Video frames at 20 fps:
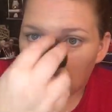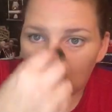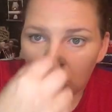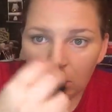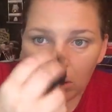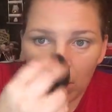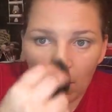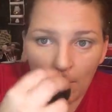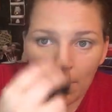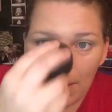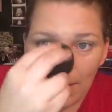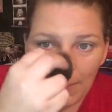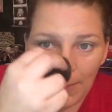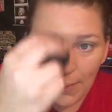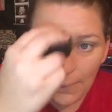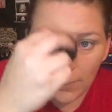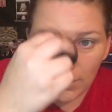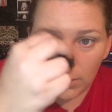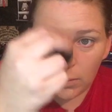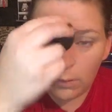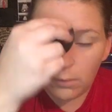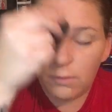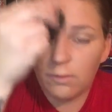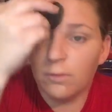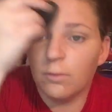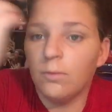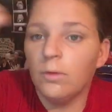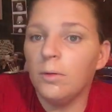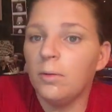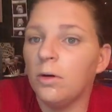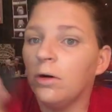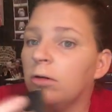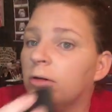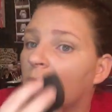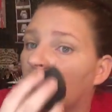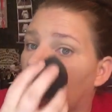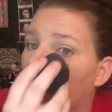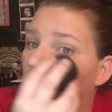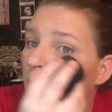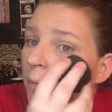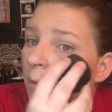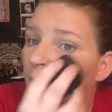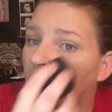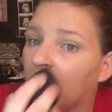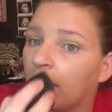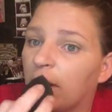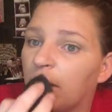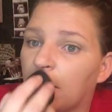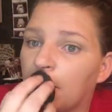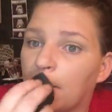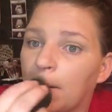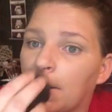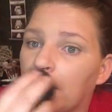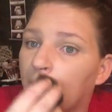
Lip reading: So I'll probably have to go over one more time right there.